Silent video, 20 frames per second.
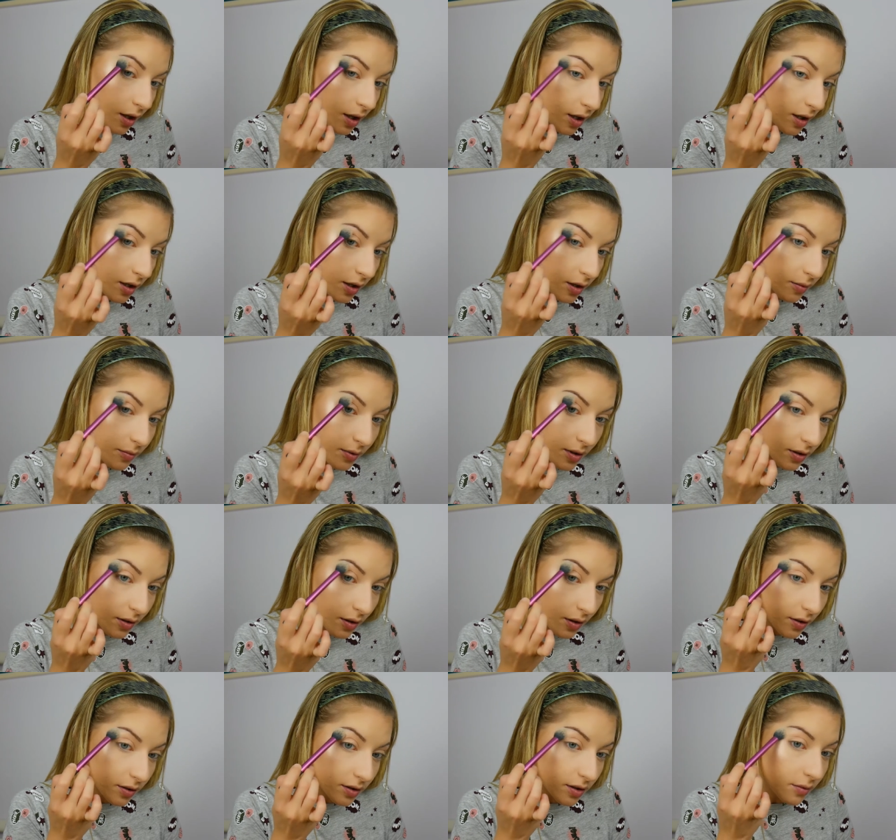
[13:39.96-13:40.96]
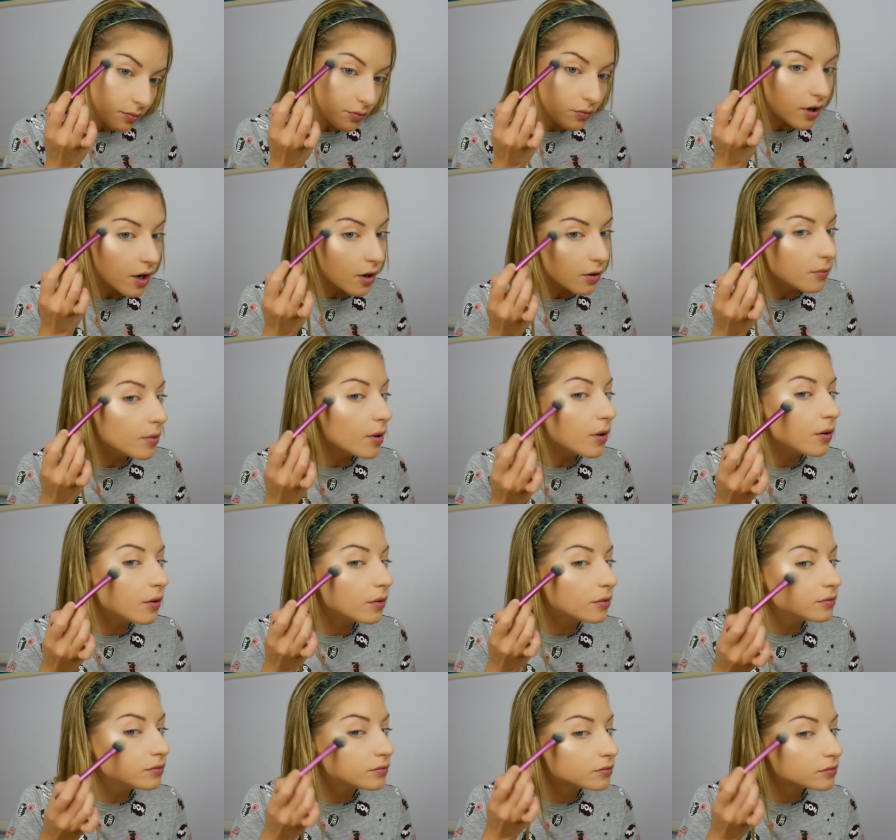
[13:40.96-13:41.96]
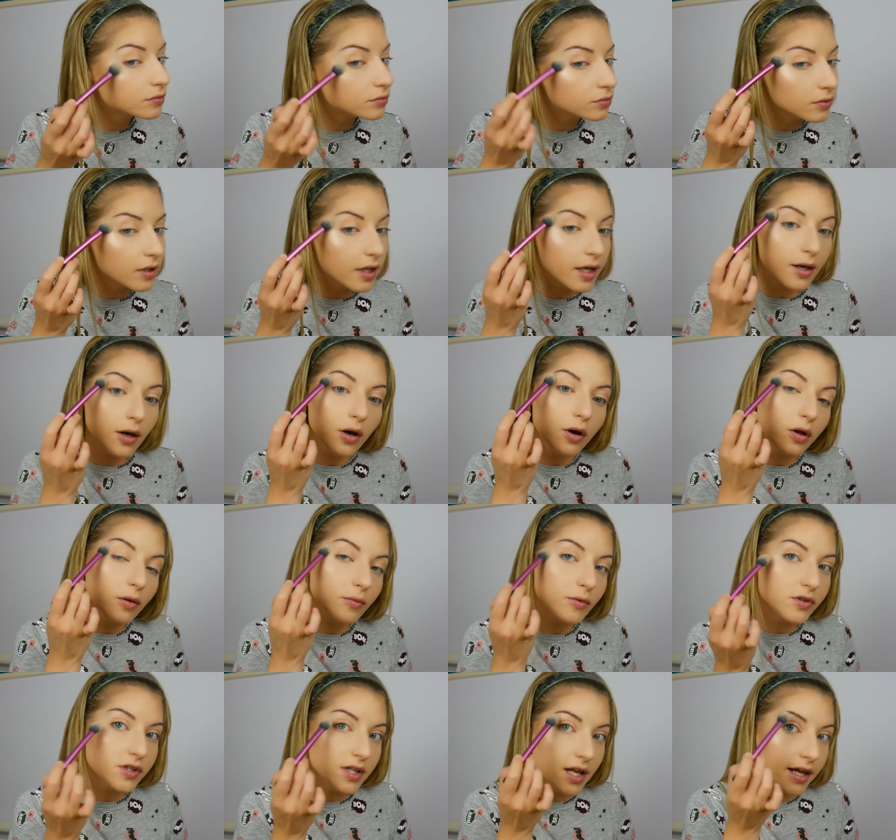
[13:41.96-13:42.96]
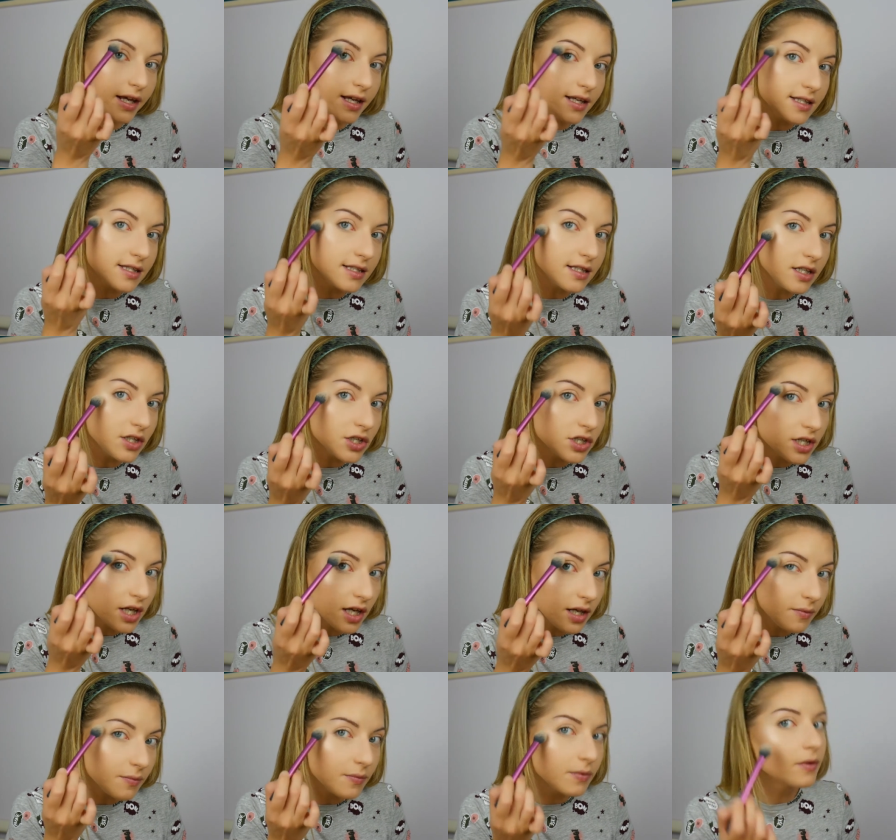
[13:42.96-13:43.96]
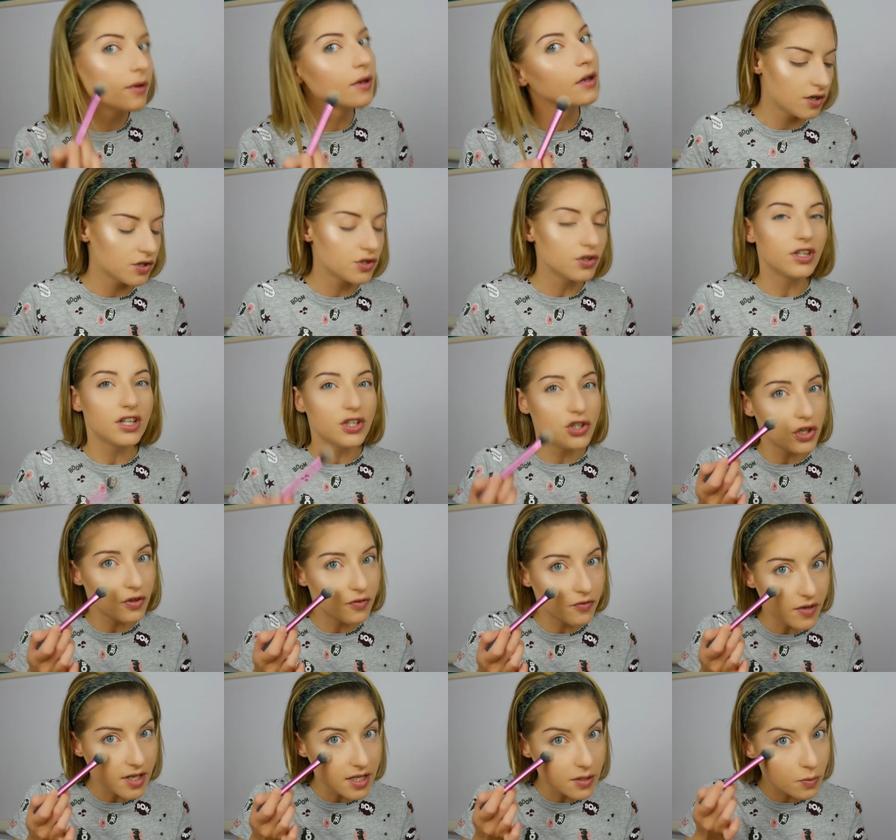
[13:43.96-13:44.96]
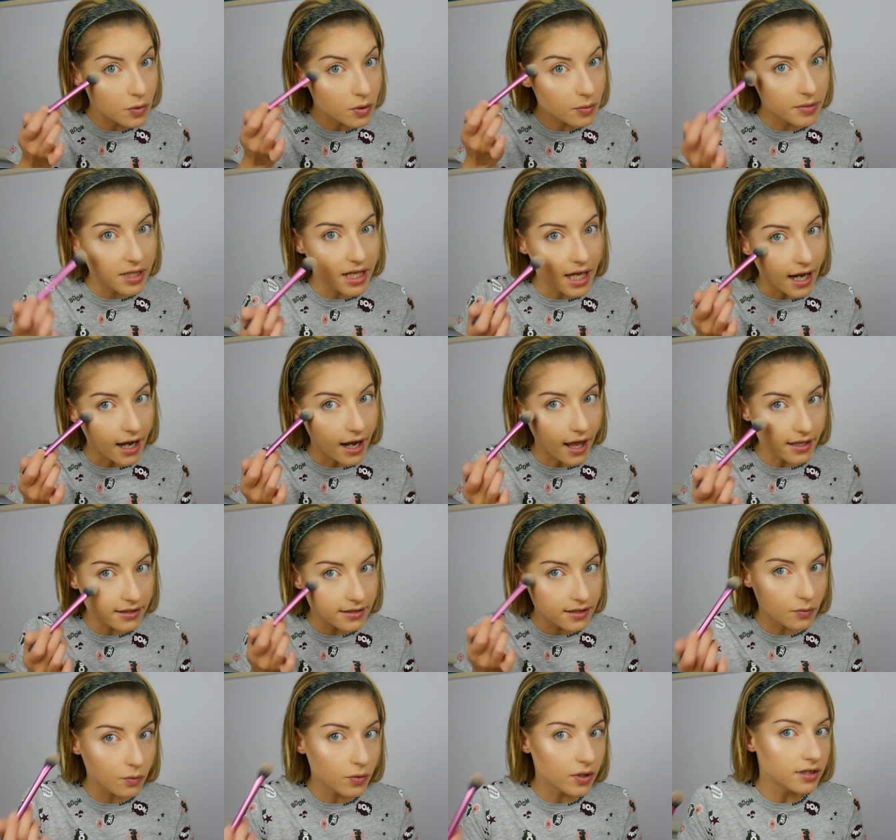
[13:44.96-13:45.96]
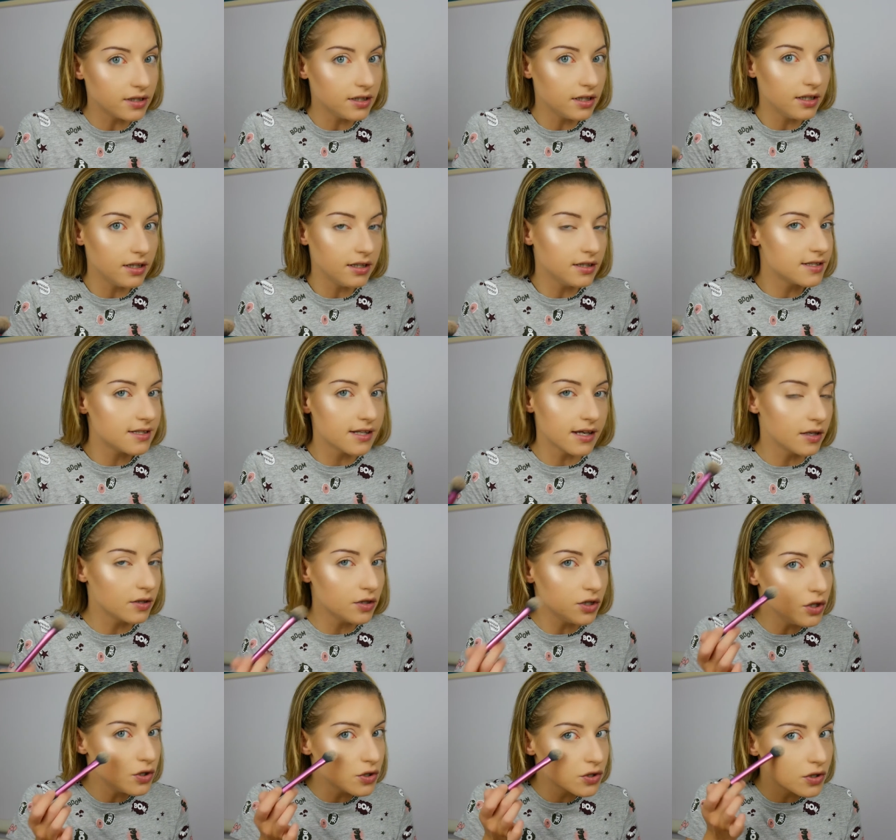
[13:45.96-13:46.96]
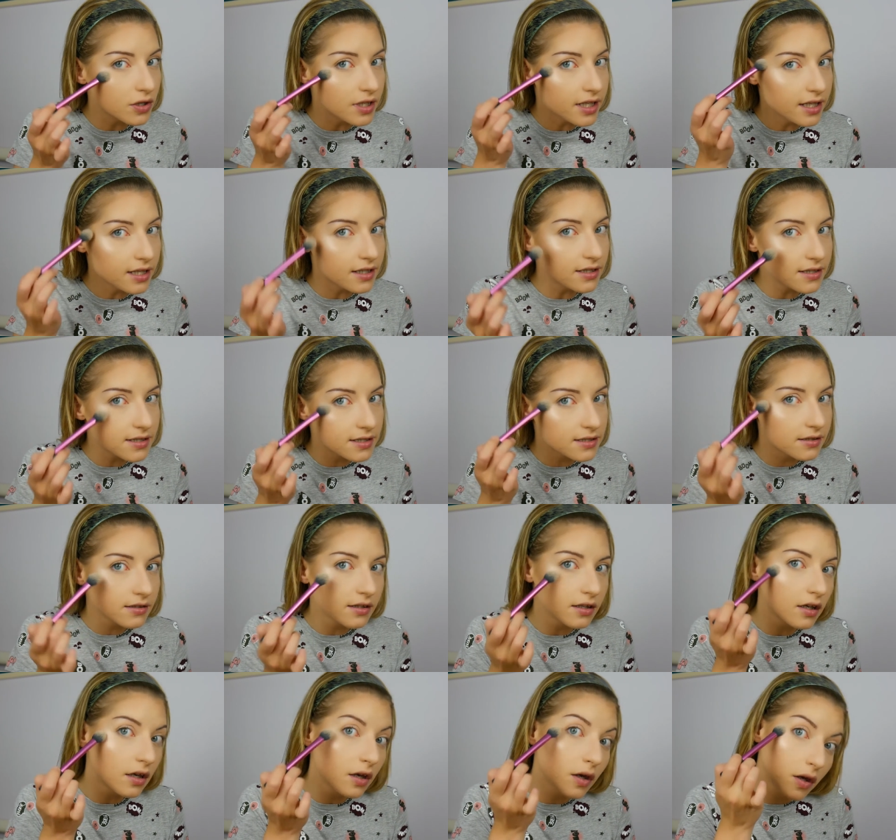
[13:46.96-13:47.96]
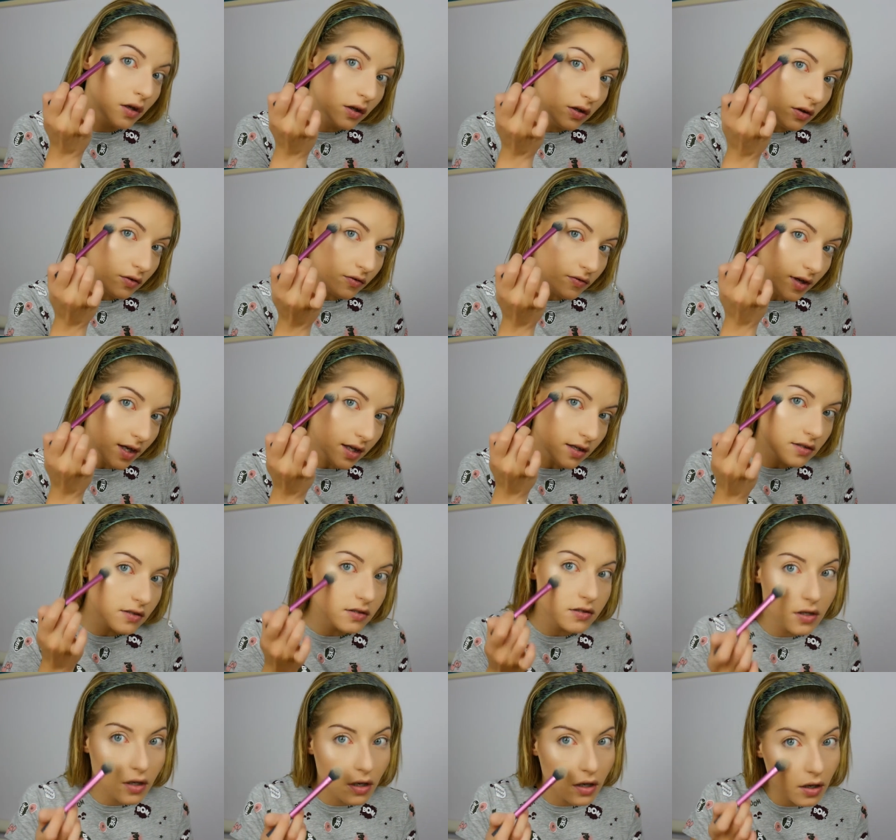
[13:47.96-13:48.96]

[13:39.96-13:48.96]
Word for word: A little bit on the brow bone almost like a C shape so that your face will be highlighted where the sun usually hits your face.